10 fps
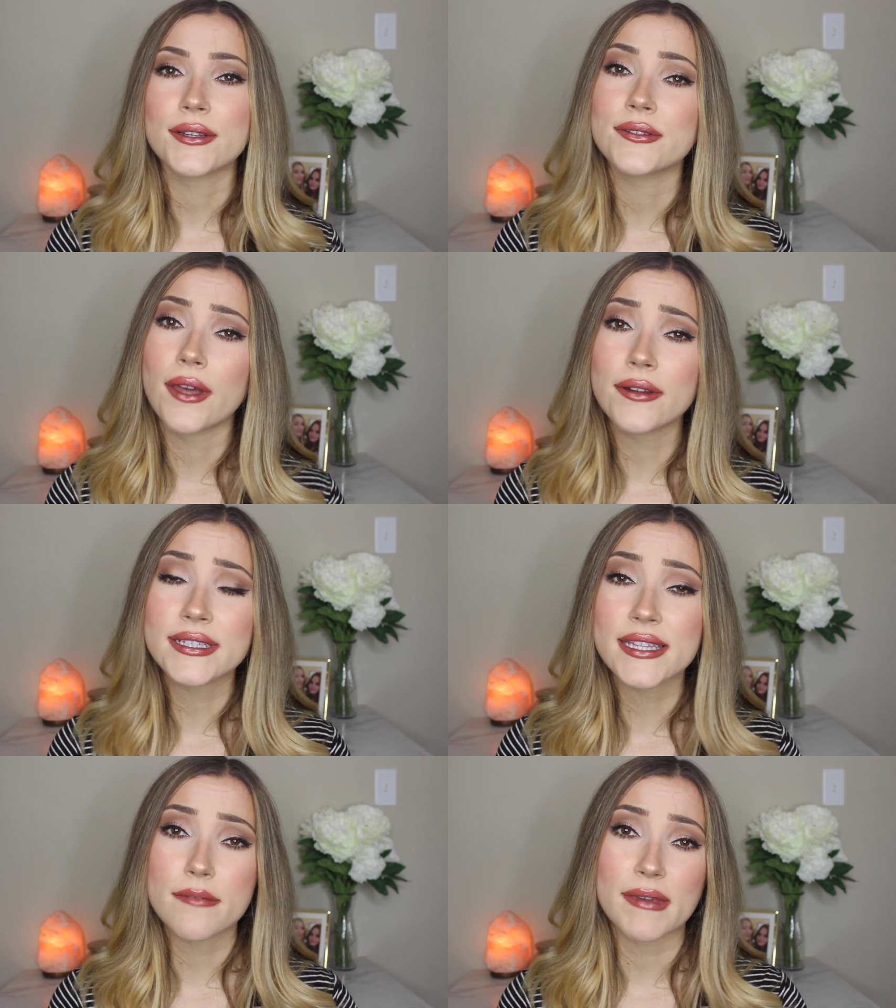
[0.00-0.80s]
You'll
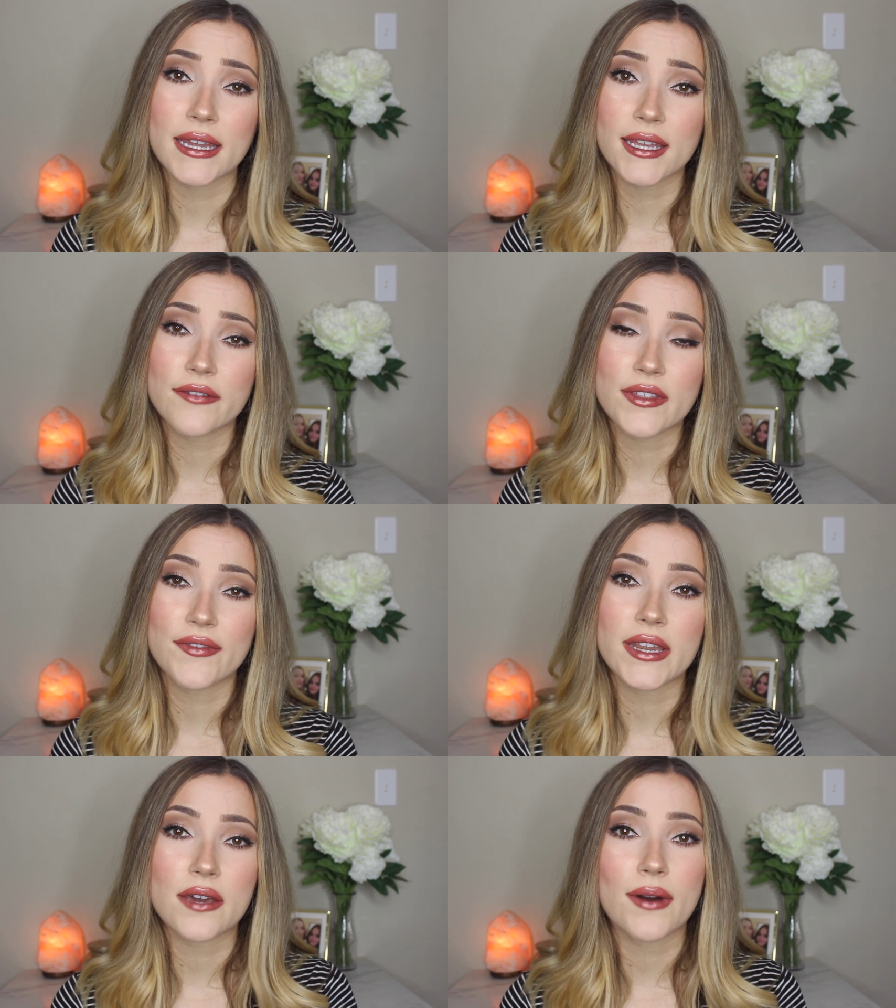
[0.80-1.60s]
notice at the beginning of the
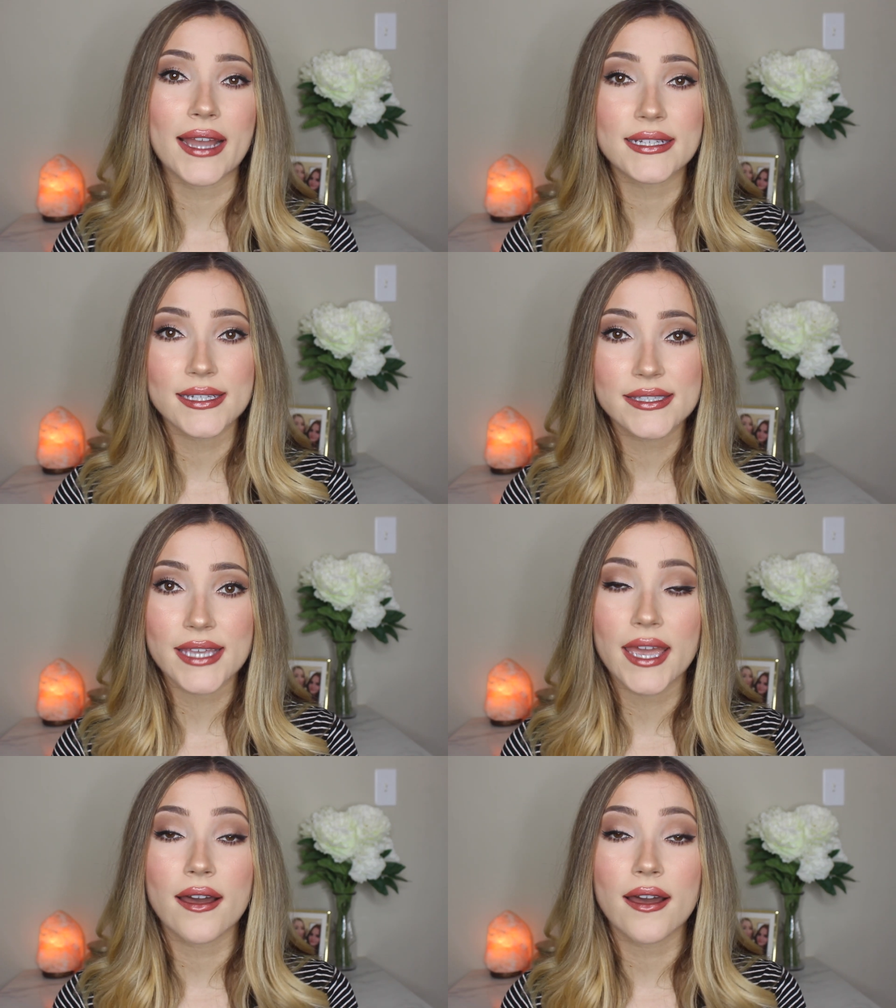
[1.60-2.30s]
video, I did say